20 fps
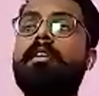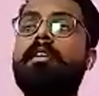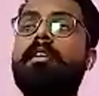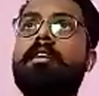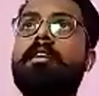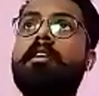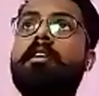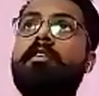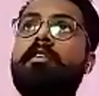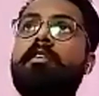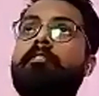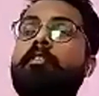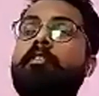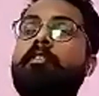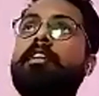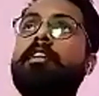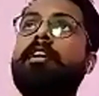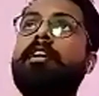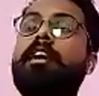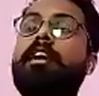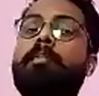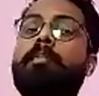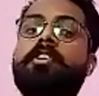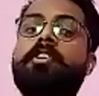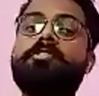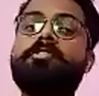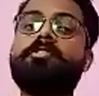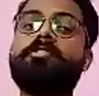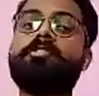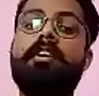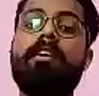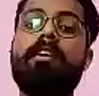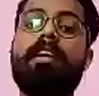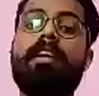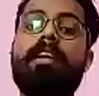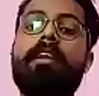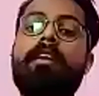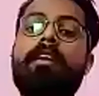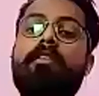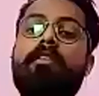If you click a picture in
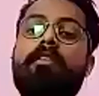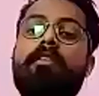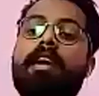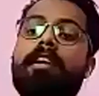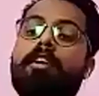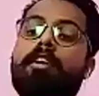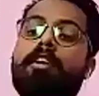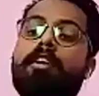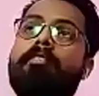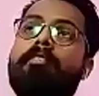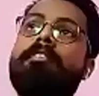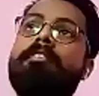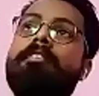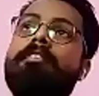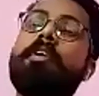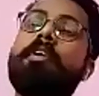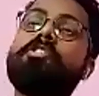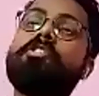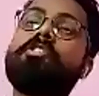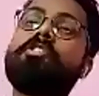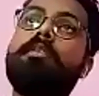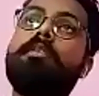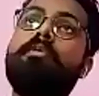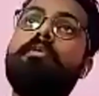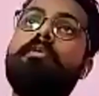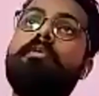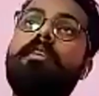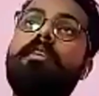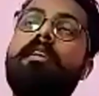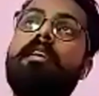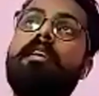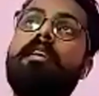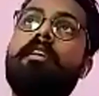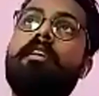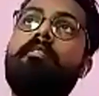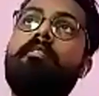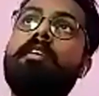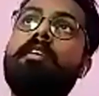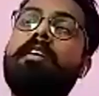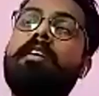Canon, you'll get a different picture tone. If you
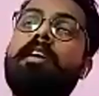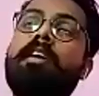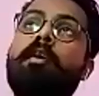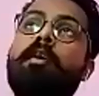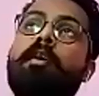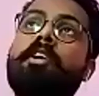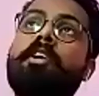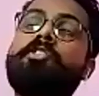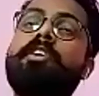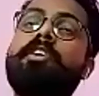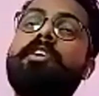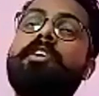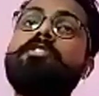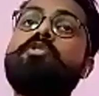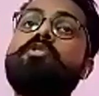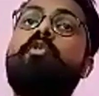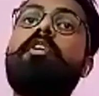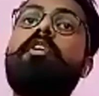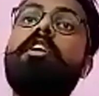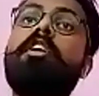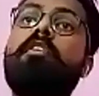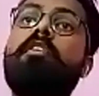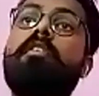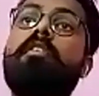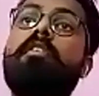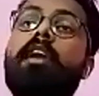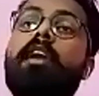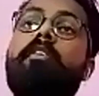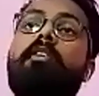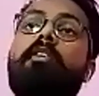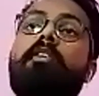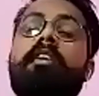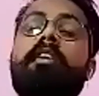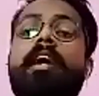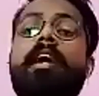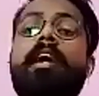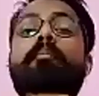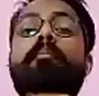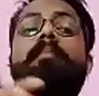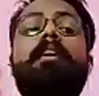click a picture in Sony or Nikon, you'll get a
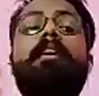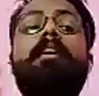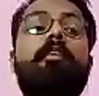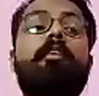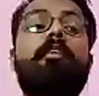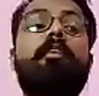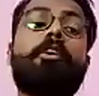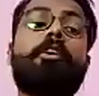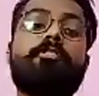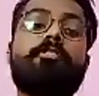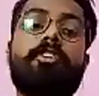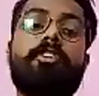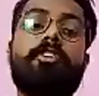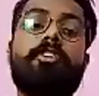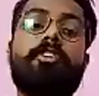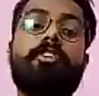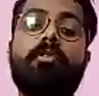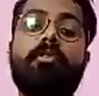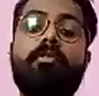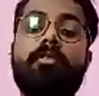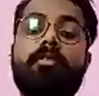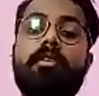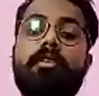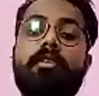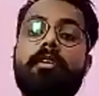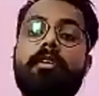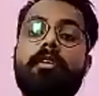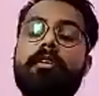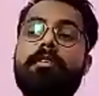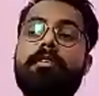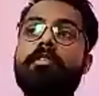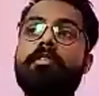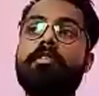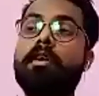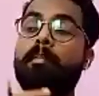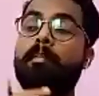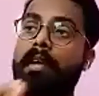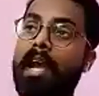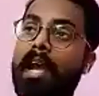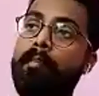different picture tone. So
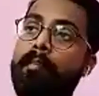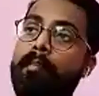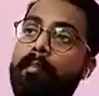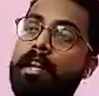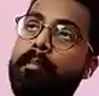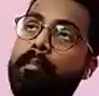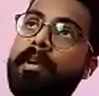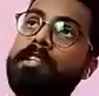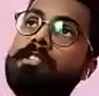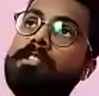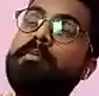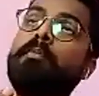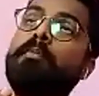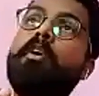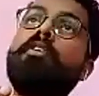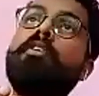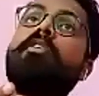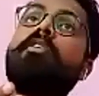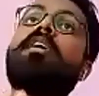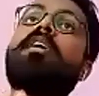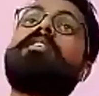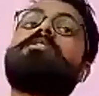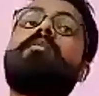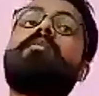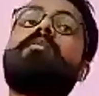sometimes it depends upon your customer